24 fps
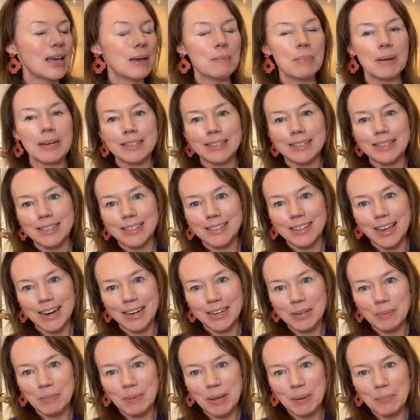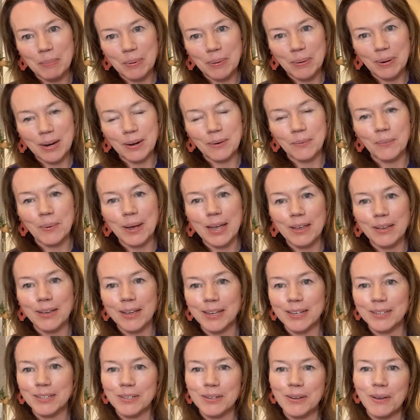but it's designed to be in print where you
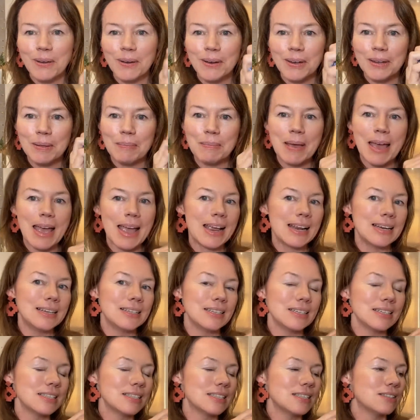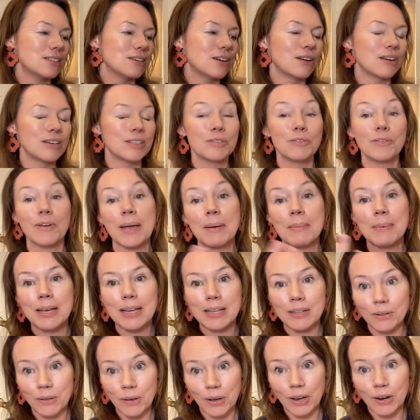can turn the pages. So it's great we
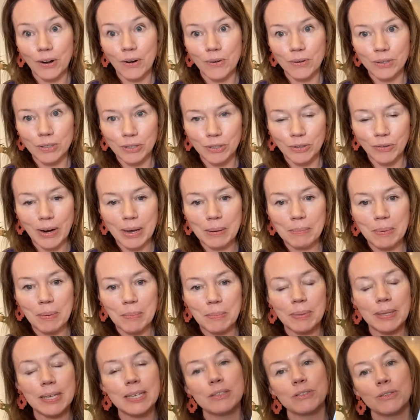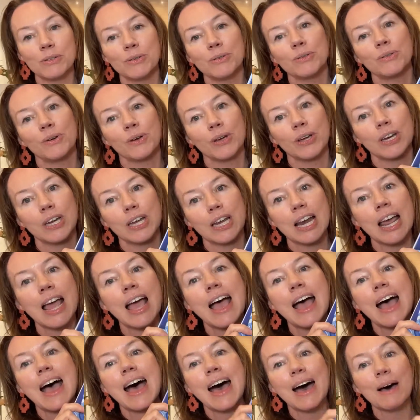can look at it on screen, but please do look at it
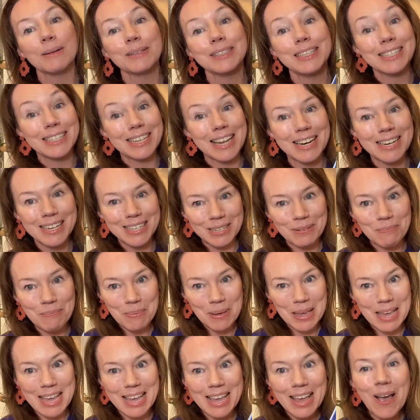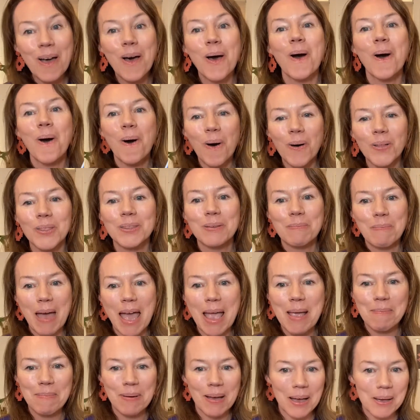how it's intended to be on the
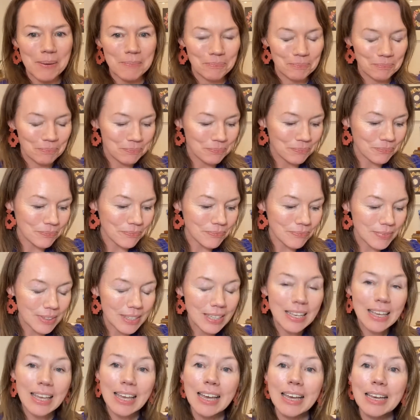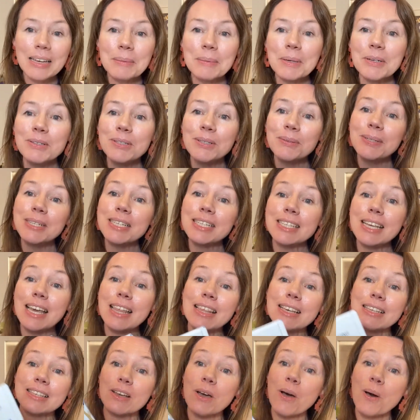paper. I also want to say
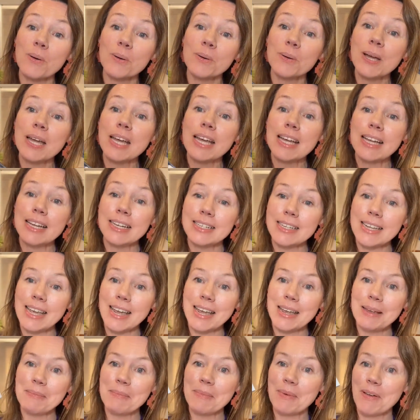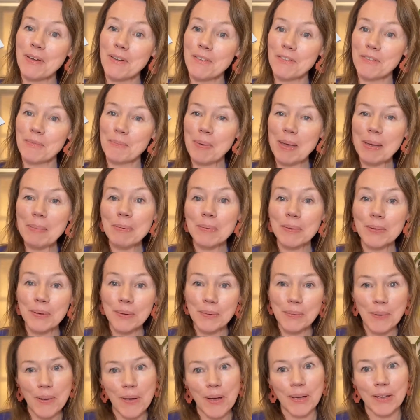there's a whole team of people
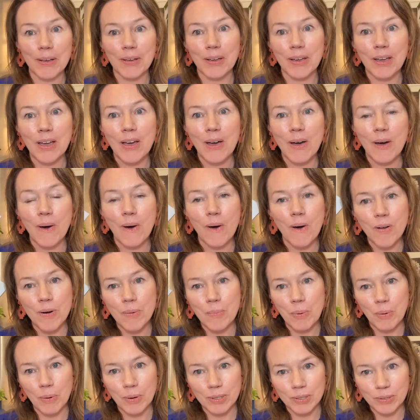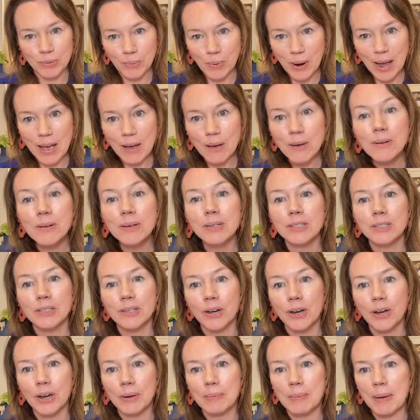who work on a book as well.
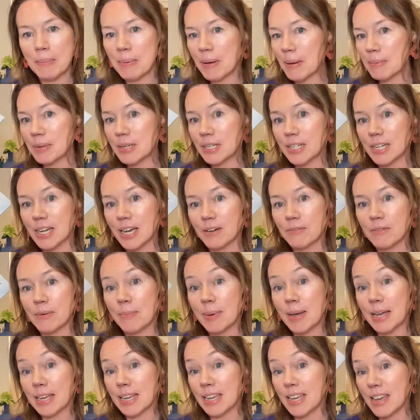So my publisher, Rebecca